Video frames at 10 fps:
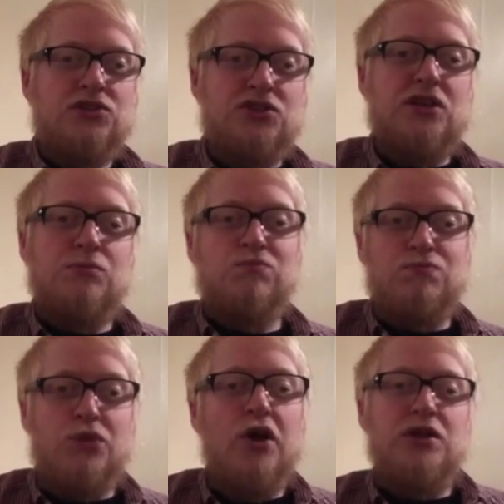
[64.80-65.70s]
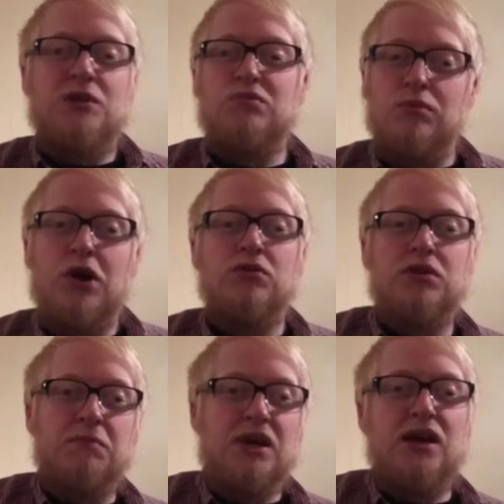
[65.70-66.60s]
to not only promote
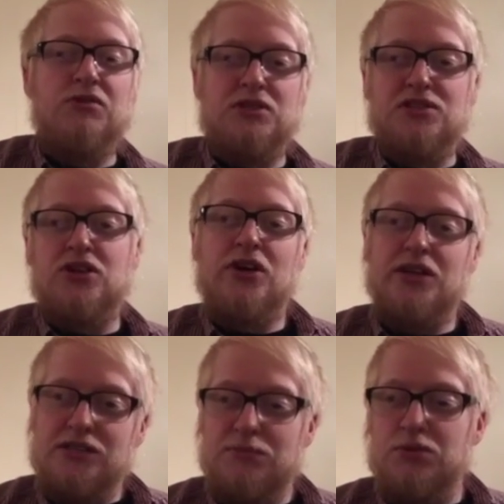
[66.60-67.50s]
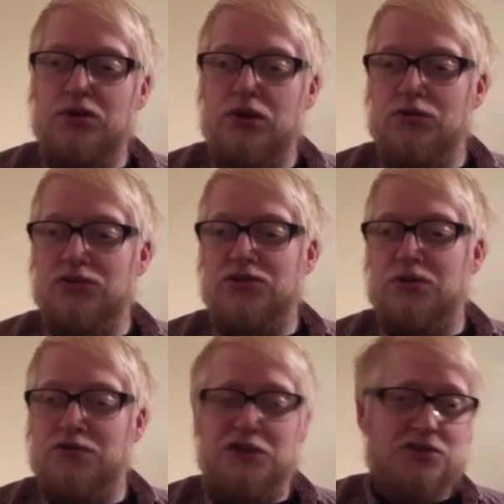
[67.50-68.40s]
the beer inside, but
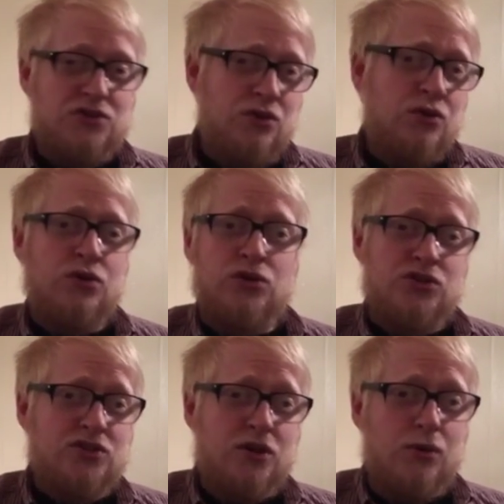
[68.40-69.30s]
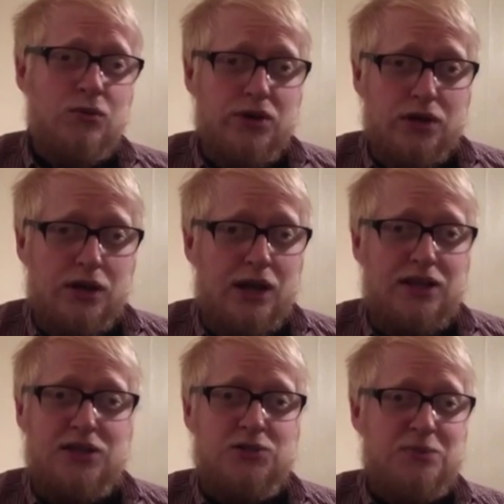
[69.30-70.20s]
also if it's got gorgeous artwork
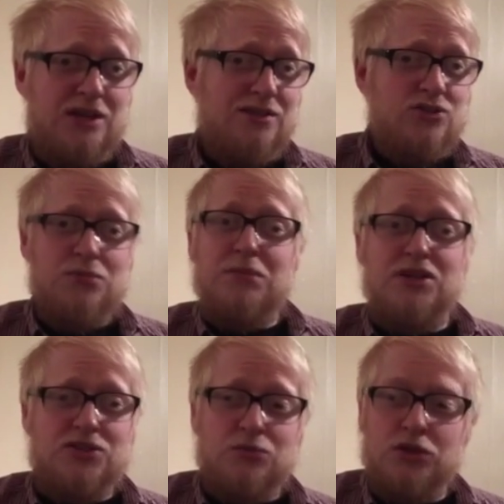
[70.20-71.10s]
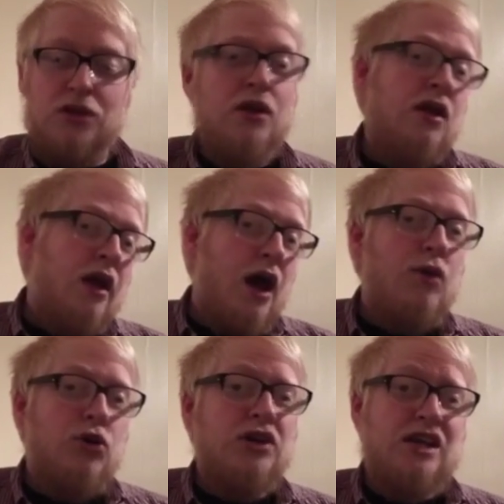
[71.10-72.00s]
and it's been done by someone,
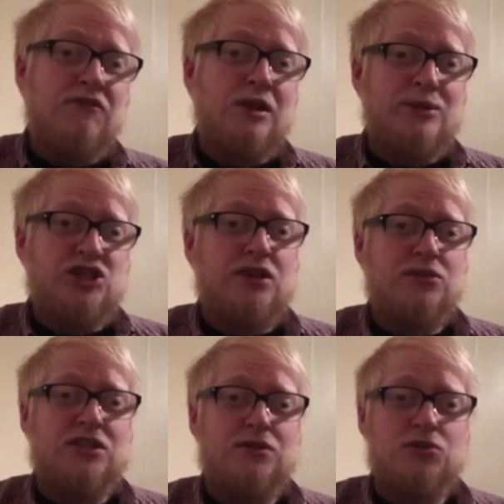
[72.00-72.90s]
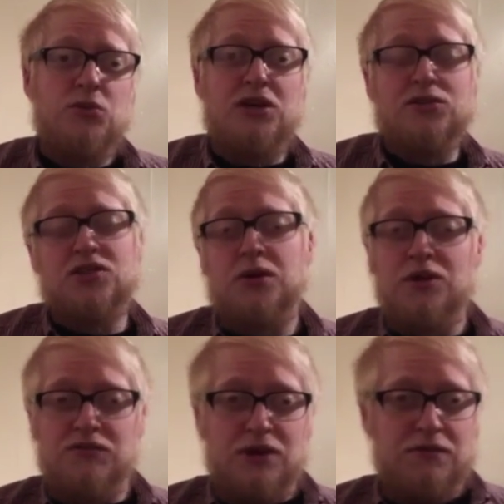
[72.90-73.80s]
I want to give them a shout out as well. So
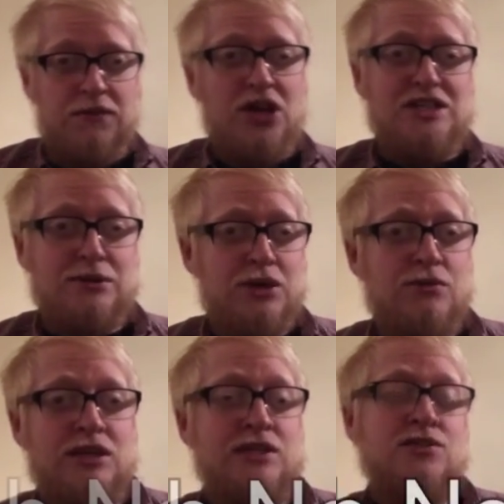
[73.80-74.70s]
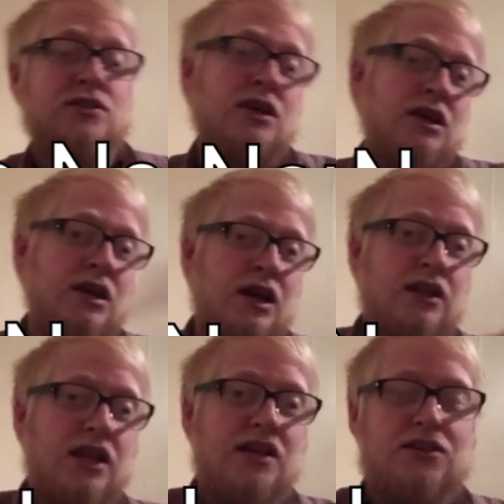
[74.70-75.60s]
if I find out who it is,
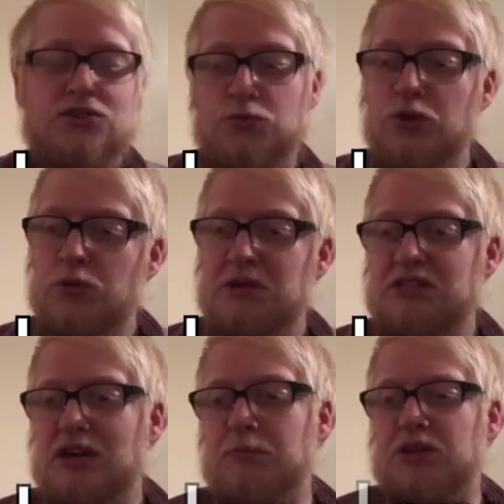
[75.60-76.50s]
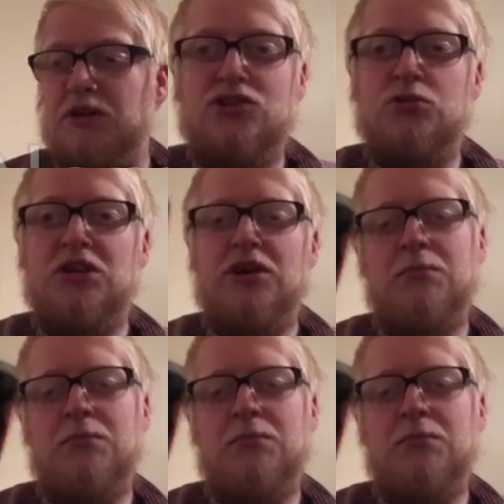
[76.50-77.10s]
links will be down below. Double